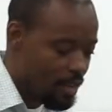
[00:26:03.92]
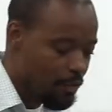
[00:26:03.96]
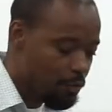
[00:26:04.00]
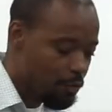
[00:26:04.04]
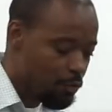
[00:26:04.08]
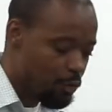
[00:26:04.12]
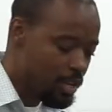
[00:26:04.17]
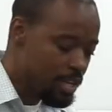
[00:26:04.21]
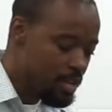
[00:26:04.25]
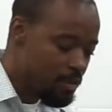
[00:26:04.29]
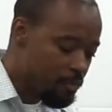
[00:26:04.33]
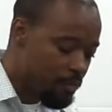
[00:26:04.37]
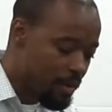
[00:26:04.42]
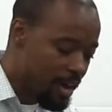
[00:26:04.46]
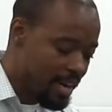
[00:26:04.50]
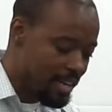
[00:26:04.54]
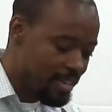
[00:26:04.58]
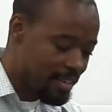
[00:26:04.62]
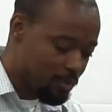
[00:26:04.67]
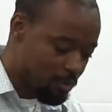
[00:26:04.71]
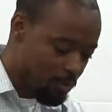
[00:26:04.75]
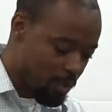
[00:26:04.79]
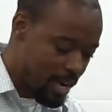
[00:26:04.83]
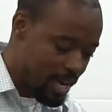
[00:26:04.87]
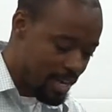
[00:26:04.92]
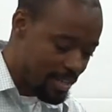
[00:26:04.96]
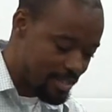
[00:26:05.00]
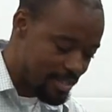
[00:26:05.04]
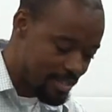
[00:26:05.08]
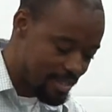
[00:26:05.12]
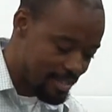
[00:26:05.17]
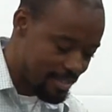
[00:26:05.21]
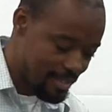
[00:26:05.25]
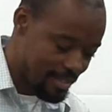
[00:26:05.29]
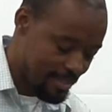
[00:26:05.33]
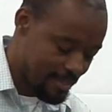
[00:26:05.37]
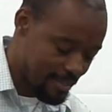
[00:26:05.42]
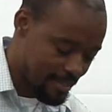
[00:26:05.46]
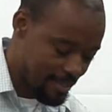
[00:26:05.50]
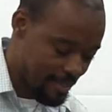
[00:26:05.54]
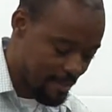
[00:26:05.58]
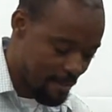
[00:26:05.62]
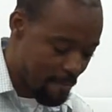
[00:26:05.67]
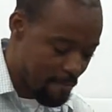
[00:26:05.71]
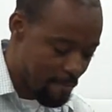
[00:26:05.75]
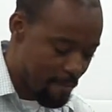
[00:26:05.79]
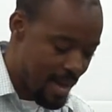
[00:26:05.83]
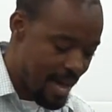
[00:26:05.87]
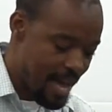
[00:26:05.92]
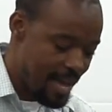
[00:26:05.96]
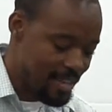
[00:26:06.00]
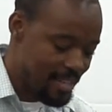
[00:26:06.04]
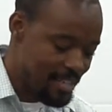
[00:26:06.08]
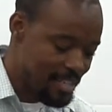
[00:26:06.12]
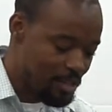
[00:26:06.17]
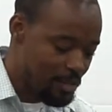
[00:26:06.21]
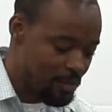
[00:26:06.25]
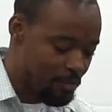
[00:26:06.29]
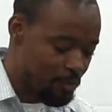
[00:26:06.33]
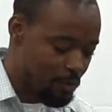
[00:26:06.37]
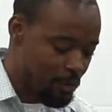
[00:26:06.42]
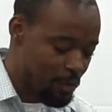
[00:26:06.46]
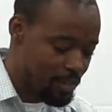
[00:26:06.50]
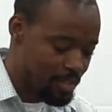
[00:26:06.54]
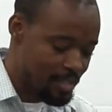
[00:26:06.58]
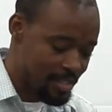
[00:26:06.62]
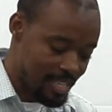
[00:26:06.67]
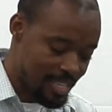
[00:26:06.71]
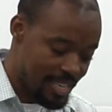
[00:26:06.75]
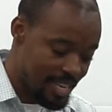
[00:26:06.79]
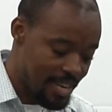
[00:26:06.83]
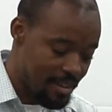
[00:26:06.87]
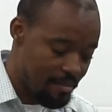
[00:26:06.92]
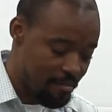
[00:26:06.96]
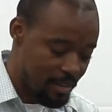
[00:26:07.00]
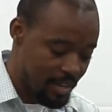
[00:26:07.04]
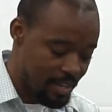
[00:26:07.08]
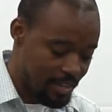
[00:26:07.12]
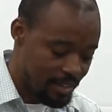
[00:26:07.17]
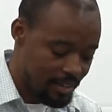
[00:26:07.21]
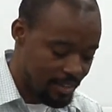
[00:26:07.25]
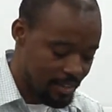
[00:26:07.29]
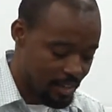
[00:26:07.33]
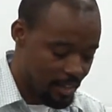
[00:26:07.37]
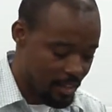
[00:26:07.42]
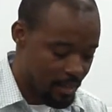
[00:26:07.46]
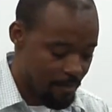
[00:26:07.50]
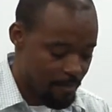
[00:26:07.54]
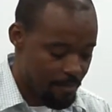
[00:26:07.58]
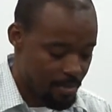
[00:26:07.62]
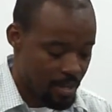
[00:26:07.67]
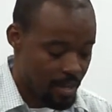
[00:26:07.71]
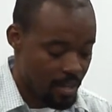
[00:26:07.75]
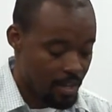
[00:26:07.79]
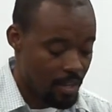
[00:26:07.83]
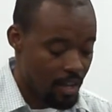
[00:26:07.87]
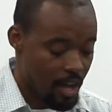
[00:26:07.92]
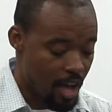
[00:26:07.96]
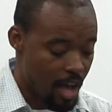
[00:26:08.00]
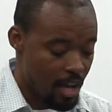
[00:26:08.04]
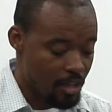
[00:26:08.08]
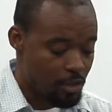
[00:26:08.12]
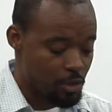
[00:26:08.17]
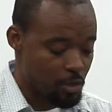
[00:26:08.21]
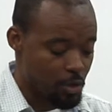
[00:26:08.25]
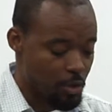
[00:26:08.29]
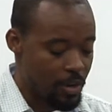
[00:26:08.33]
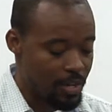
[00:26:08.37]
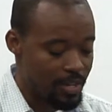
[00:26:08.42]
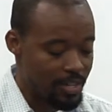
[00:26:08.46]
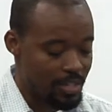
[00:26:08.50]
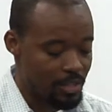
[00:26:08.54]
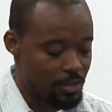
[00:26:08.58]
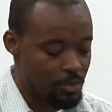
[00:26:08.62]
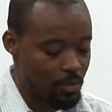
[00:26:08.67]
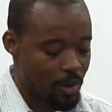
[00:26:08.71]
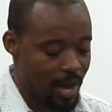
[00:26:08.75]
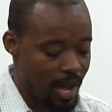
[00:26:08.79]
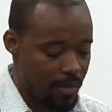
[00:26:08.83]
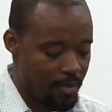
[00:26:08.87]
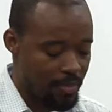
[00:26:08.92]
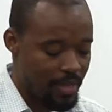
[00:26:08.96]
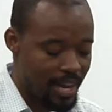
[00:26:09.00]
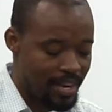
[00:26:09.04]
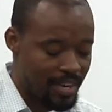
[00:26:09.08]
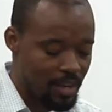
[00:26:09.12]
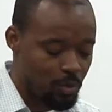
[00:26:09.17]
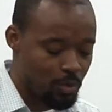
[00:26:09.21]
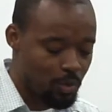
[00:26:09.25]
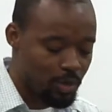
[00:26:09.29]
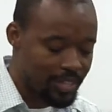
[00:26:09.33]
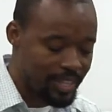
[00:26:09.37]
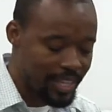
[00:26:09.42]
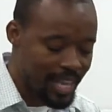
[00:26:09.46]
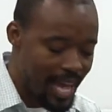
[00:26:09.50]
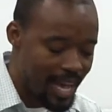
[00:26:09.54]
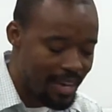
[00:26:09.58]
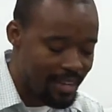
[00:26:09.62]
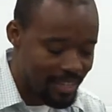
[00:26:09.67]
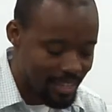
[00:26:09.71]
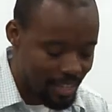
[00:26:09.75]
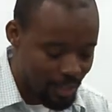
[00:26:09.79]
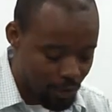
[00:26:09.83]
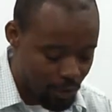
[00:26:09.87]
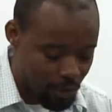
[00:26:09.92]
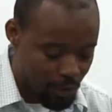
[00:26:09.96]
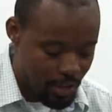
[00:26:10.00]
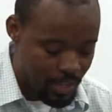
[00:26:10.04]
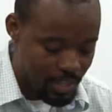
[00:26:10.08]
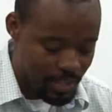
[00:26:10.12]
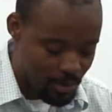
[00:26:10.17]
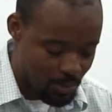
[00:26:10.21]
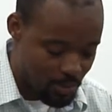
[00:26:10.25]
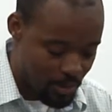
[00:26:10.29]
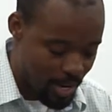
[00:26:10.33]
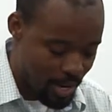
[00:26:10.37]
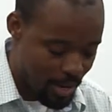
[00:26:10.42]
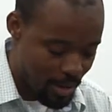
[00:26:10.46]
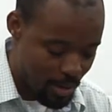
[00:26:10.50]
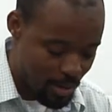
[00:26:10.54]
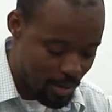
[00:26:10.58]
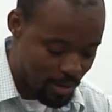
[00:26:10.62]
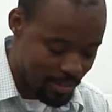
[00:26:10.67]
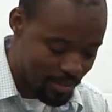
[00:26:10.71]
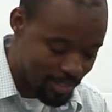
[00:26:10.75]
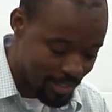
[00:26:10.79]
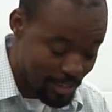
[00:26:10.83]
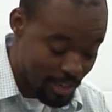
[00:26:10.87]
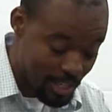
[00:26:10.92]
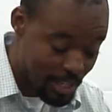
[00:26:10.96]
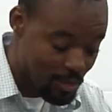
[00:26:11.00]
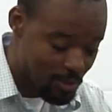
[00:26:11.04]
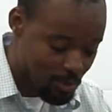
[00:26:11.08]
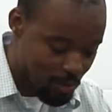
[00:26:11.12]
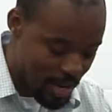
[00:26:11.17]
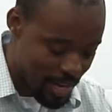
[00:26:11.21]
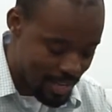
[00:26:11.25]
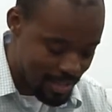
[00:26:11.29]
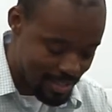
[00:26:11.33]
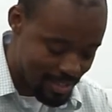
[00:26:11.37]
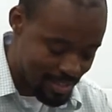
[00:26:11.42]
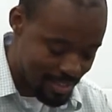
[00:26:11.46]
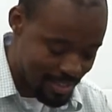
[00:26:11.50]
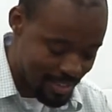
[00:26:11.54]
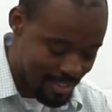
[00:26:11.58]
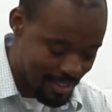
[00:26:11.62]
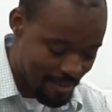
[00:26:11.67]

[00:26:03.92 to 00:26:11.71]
if we define rest, back in verse 11, God saw in his wrath that they will not enter his rest. His rest.